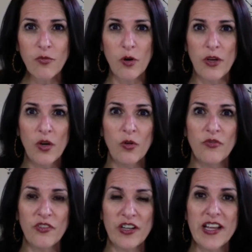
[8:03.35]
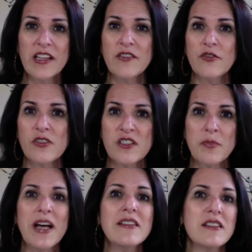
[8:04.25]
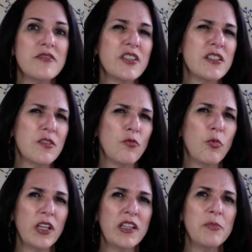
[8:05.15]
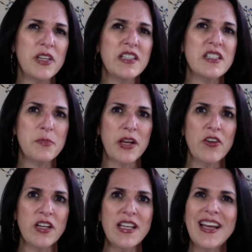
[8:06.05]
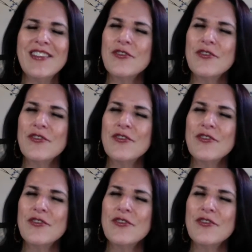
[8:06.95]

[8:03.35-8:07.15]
of what we hold for negative versus positive is a really big disparity.